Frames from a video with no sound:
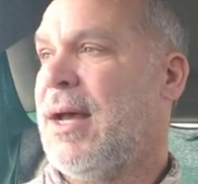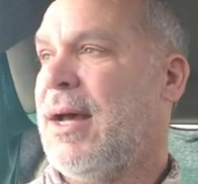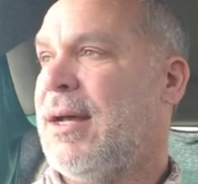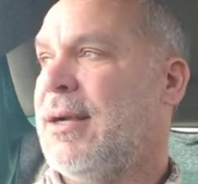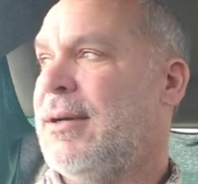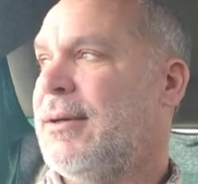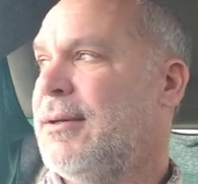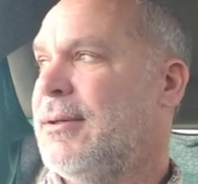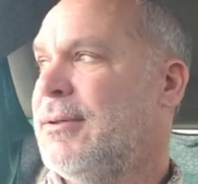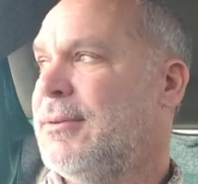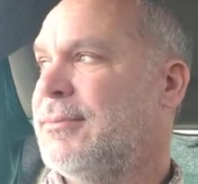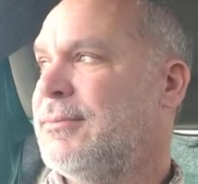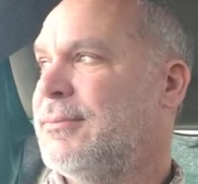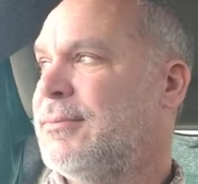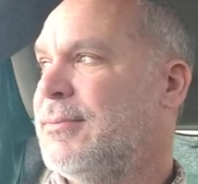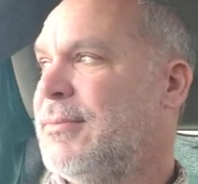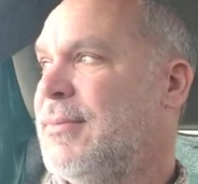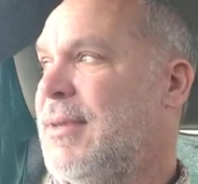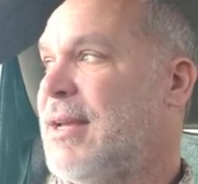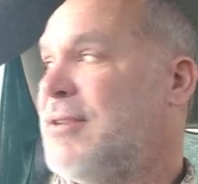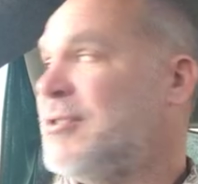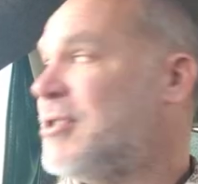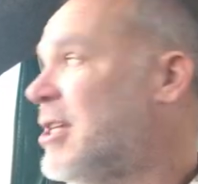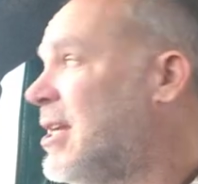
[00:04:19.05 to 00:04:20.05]
I don't know.
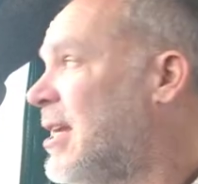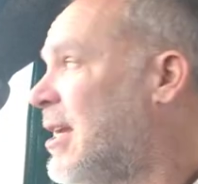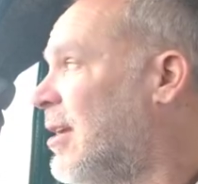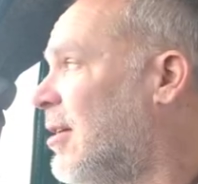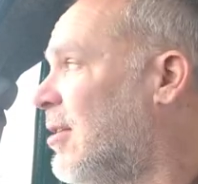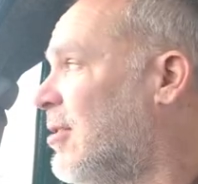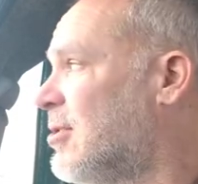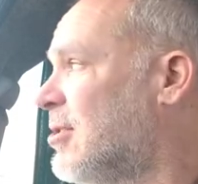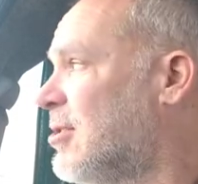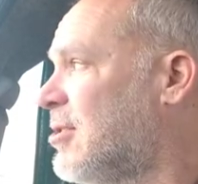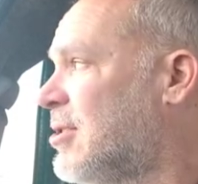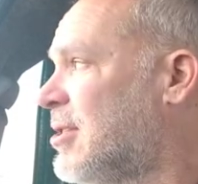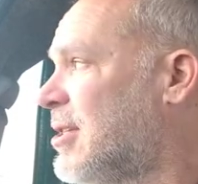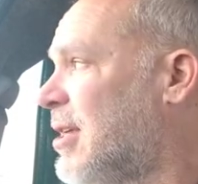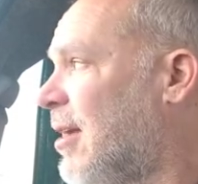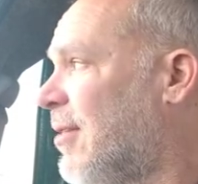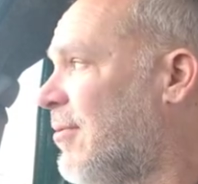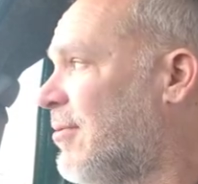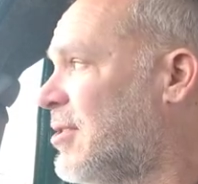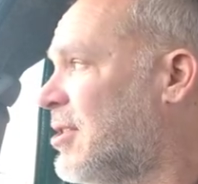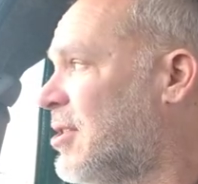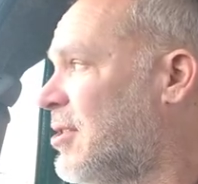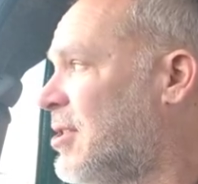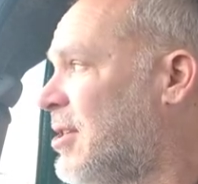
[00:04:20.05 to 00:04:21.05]
If she heals
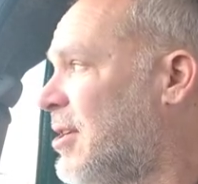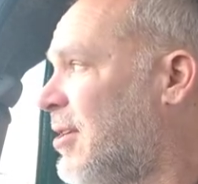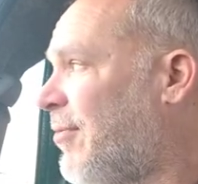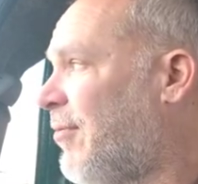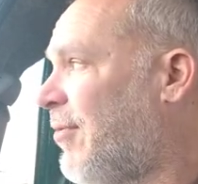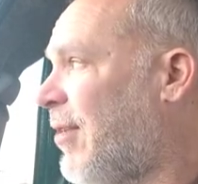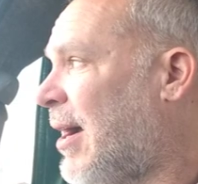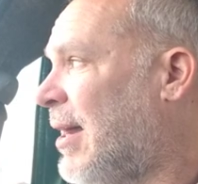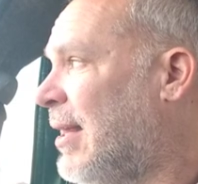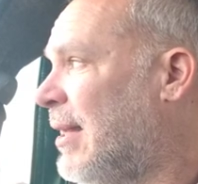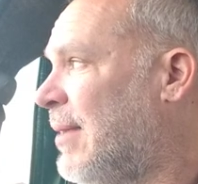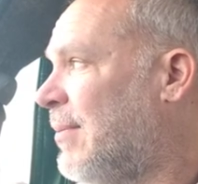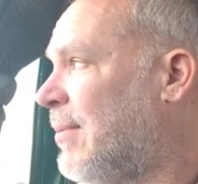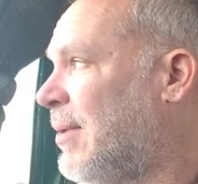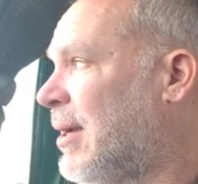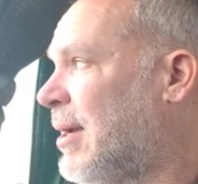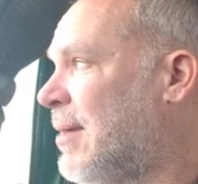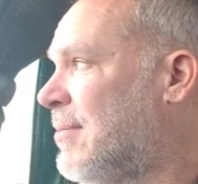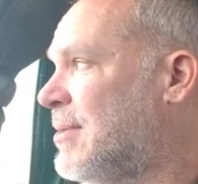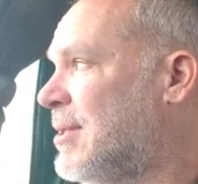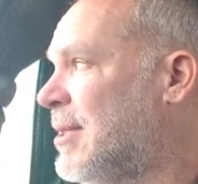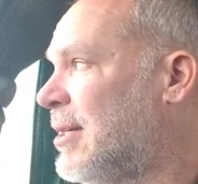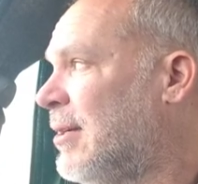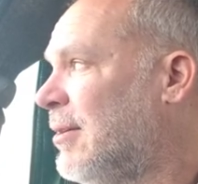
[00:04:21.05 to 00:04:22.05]
herself, if she finally
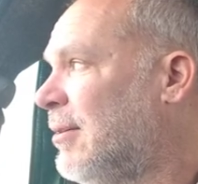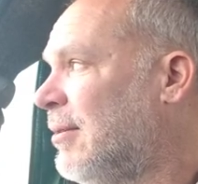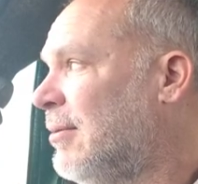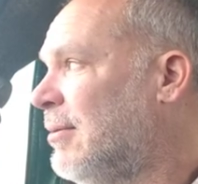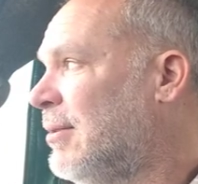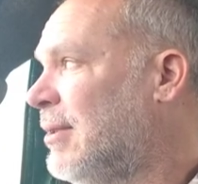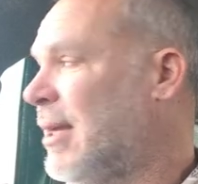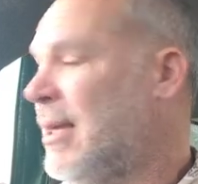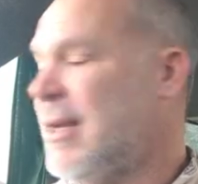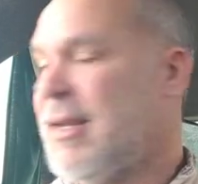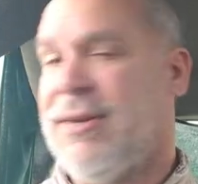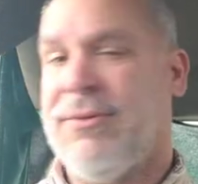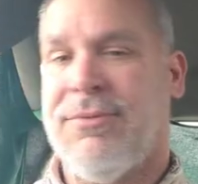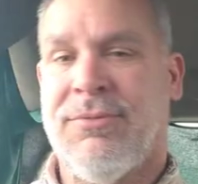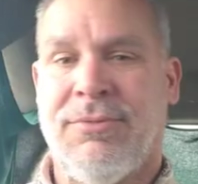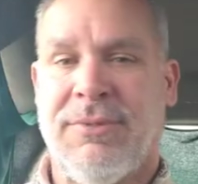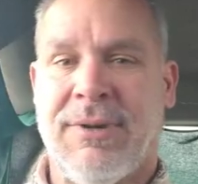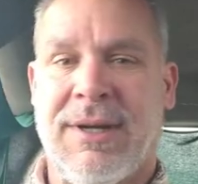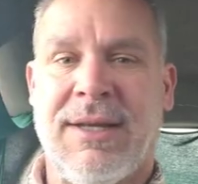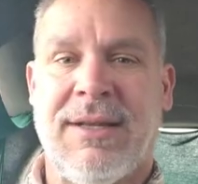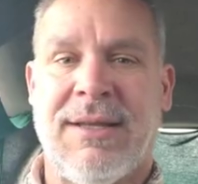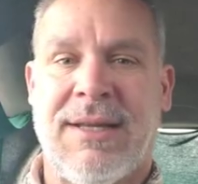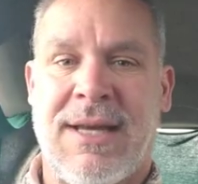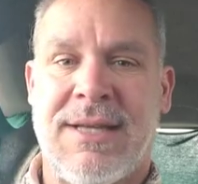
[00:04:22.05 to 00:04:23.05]
becomes healed and
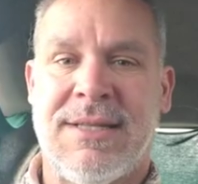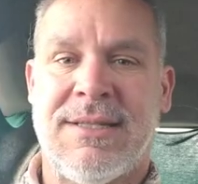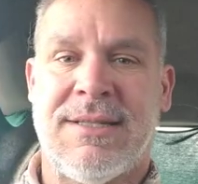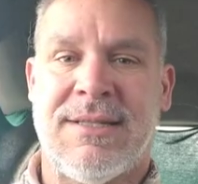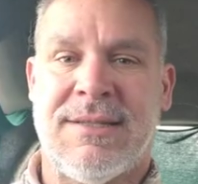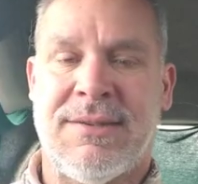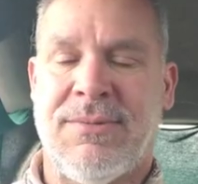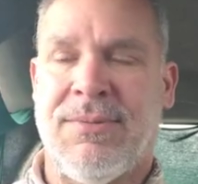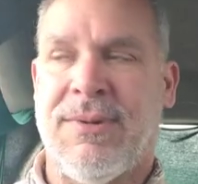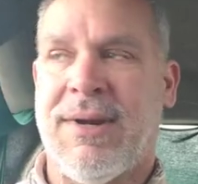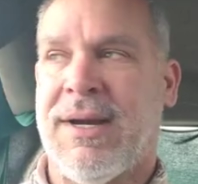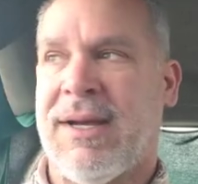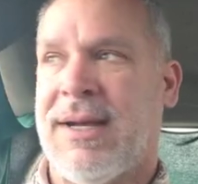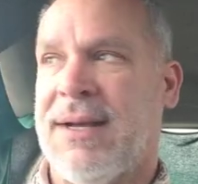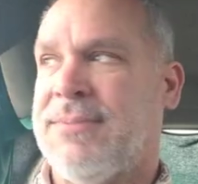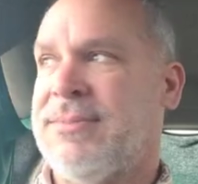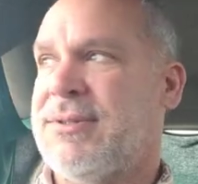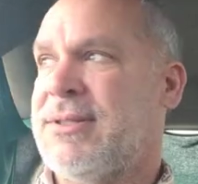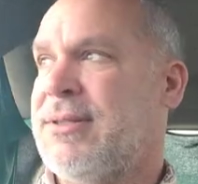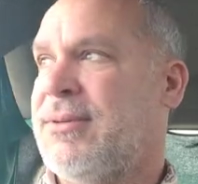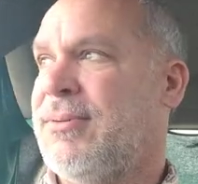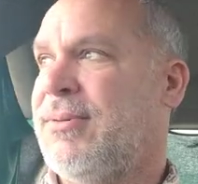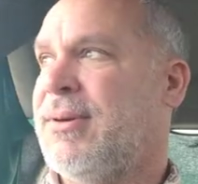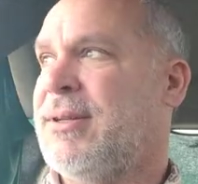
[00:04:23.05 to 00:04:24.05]
realizes and wakes up
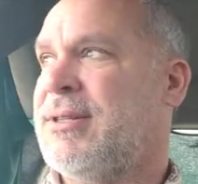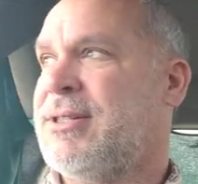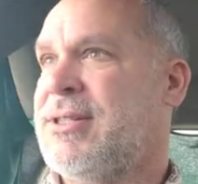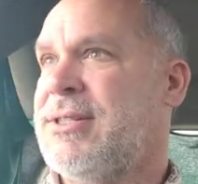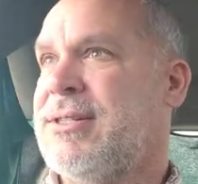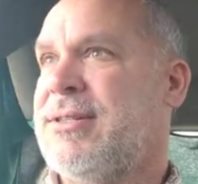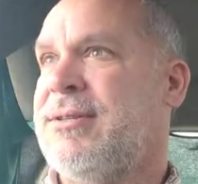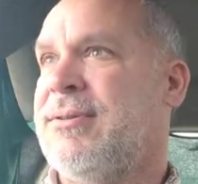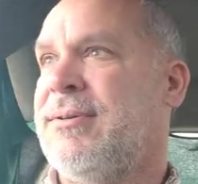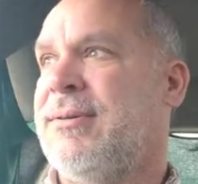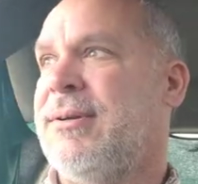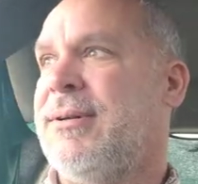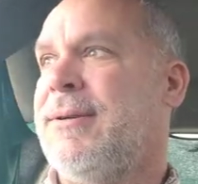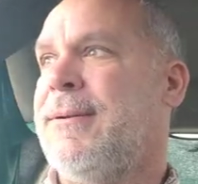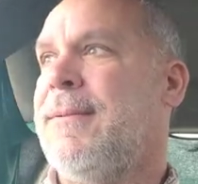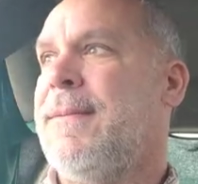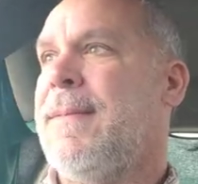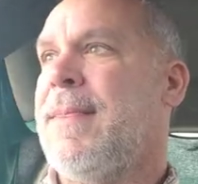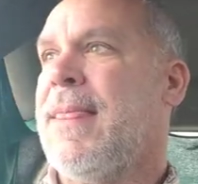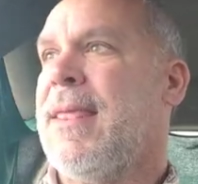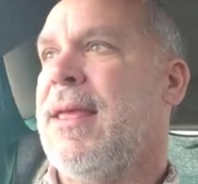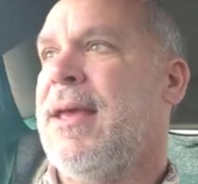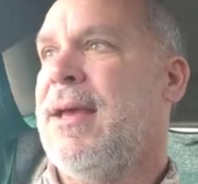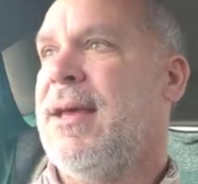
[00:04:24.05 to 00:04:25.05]
as to what she's doing,
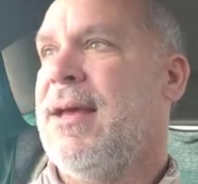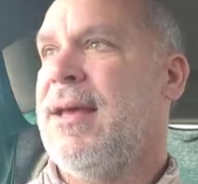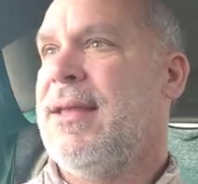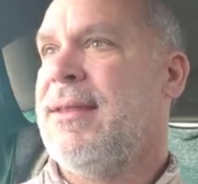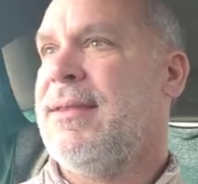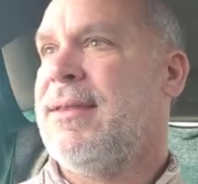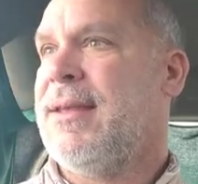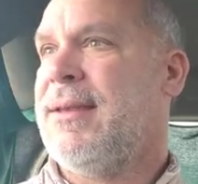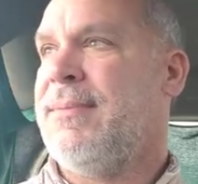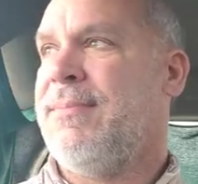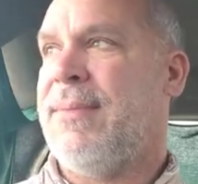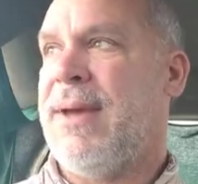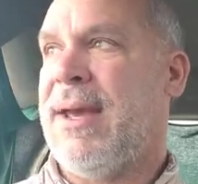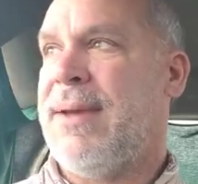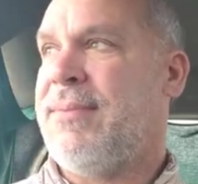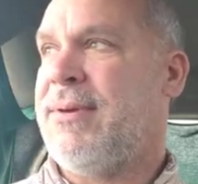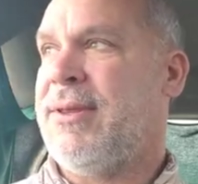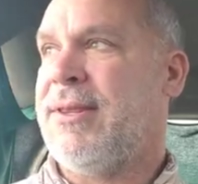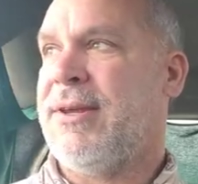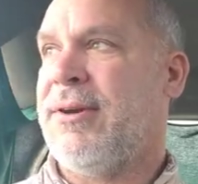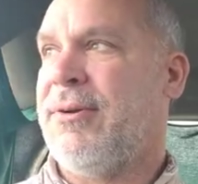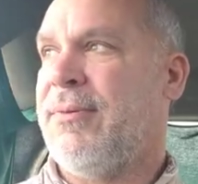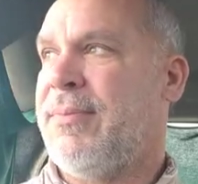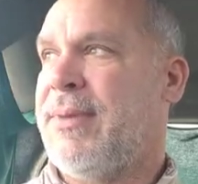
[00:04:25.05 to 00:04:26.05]
then
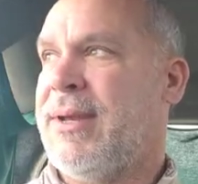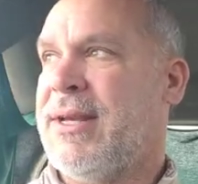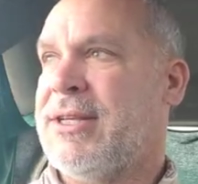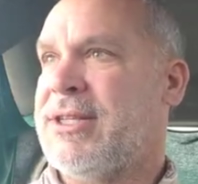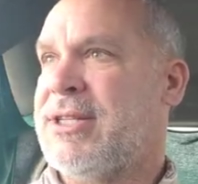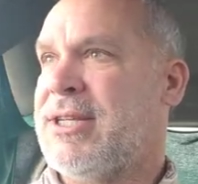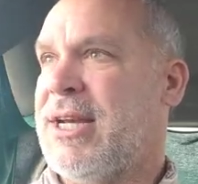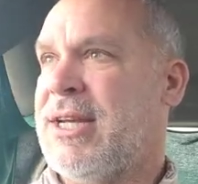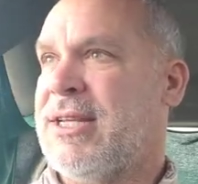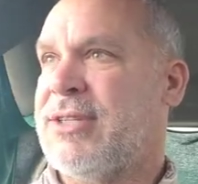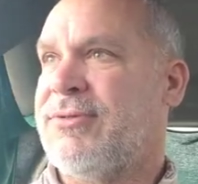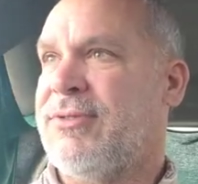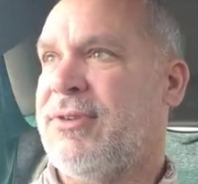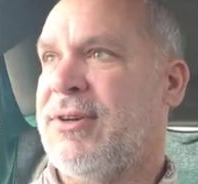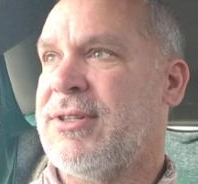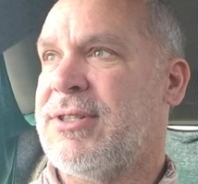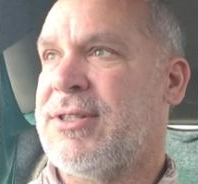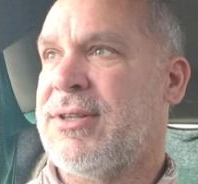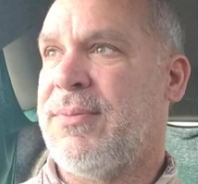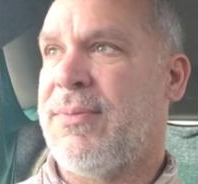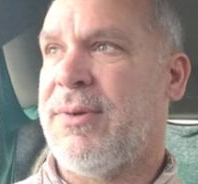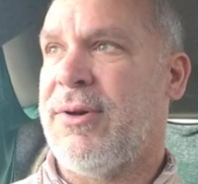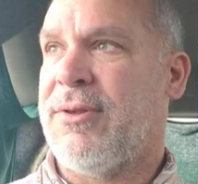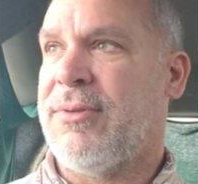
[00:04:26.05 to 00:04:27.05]
maybe there'll be a chance for
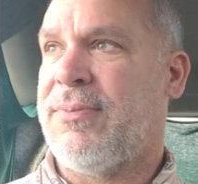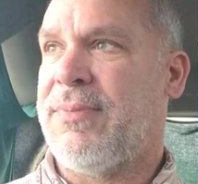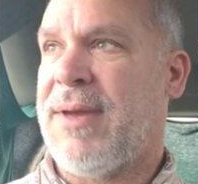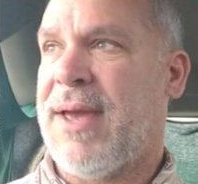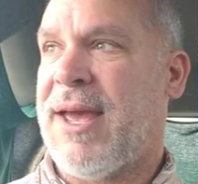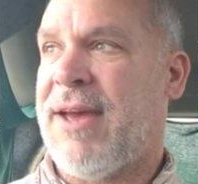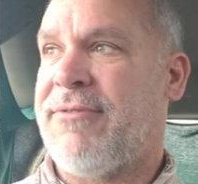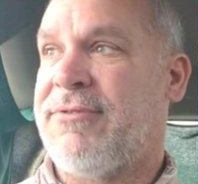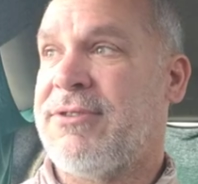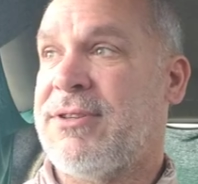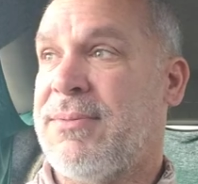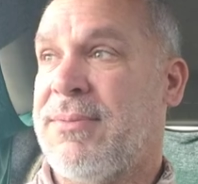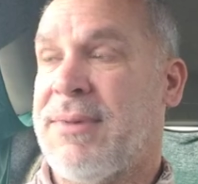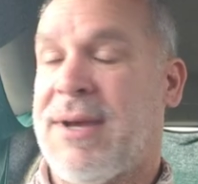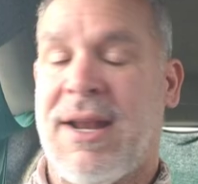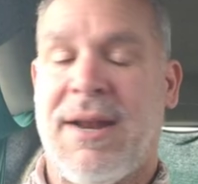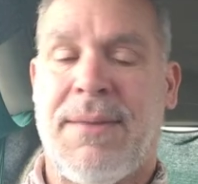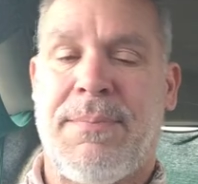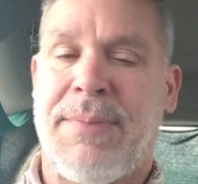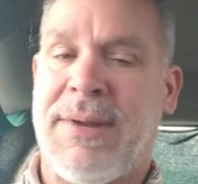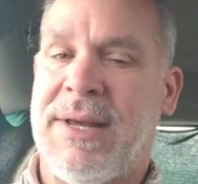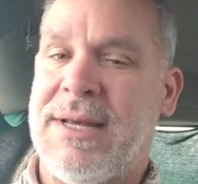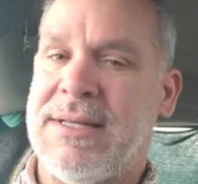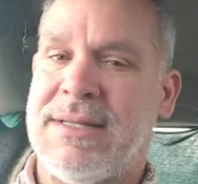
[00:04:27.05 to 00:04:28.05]
us to both have some
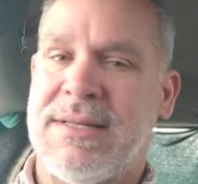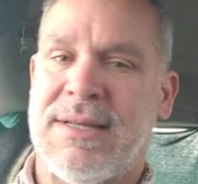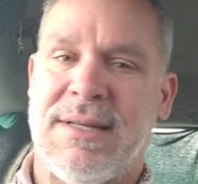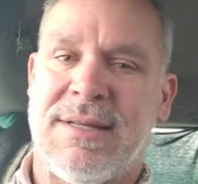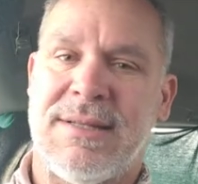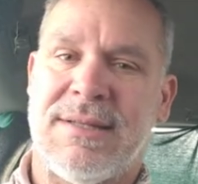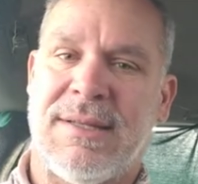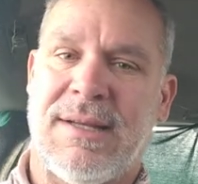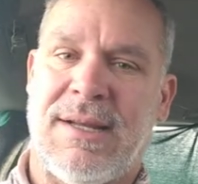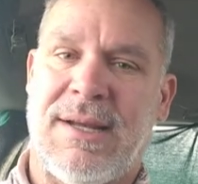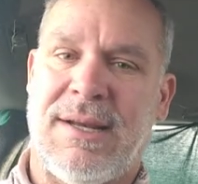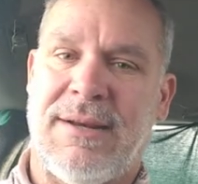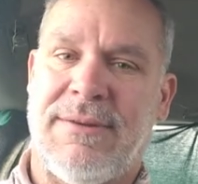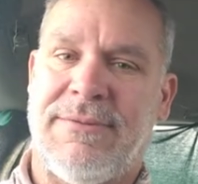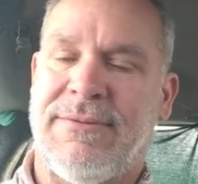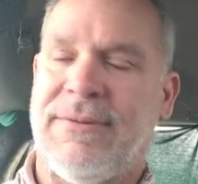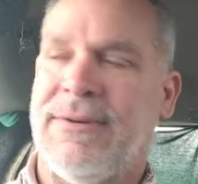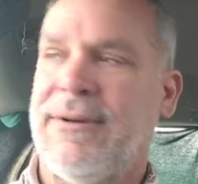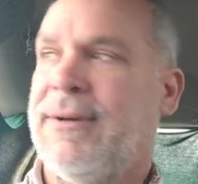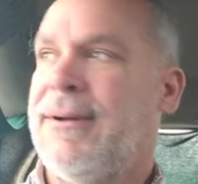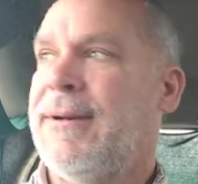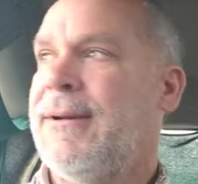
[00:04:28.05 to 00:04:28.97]
kind of peace in this life.